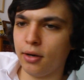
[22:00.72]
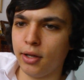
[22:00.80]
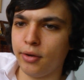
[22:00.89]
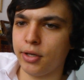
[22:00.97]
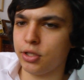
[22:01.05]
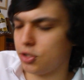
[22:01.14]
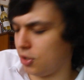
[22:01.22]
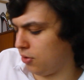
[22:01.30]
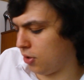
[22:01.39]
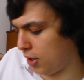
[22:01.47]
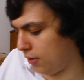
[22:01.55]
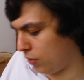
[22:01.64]
lyrics. So
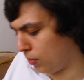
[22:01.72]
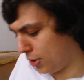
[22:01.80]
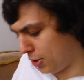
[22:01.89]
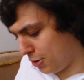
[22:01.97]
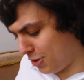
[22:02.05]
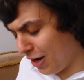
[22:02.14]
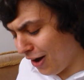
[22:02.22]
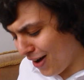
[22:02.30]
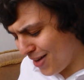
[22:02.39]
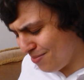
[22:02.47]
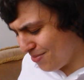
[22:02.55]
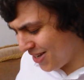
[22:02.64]
kind of a waste of
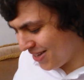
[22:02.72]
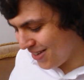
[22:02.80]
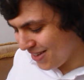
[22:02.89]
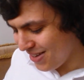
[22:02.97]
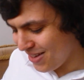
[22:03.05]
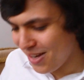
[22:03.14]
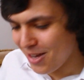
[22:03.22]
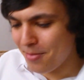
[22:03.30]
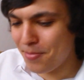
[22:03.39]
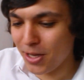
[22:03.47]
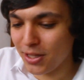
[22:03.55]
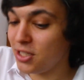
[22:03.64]
time.
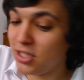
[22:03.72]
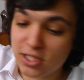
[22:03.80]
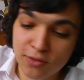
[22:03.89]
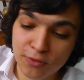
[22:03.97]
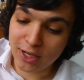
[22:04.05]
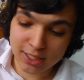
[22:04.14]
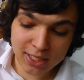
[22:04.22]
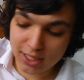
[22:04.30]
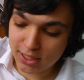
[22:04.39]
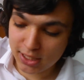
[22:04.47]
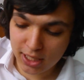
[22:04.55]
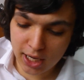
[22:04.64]
But this
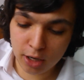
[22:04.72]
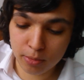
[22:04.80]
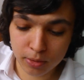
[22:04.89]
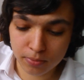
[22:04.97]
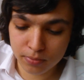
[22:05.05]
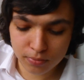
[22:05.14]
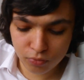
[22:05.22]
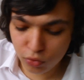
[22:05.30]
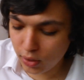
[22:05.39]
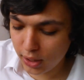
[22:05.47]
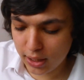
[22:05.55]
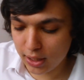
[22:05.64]
fantastic album.
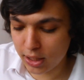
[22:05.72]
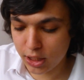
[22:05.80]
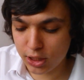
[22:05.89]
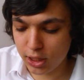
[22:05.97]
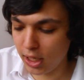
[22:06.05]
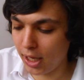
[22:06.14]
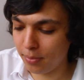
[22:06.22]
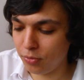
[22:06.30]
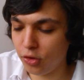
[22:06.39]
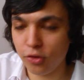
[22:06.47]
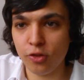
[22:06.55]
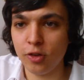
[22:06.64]
Really is.
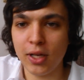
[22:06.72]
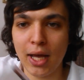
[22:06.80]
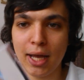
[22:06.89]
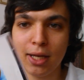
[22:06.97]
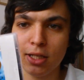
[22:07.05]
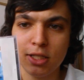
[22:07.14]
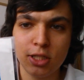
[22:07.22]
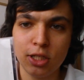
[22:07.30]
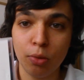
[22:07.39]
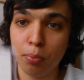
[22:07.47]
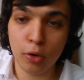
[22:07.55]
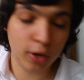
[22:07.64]
Clapton today, he's
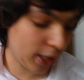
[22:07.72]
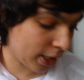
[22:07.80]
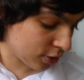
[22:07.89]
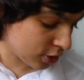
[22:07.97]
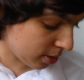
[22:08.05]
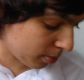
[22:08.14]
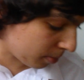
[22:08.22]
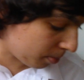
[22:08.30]
still putting out some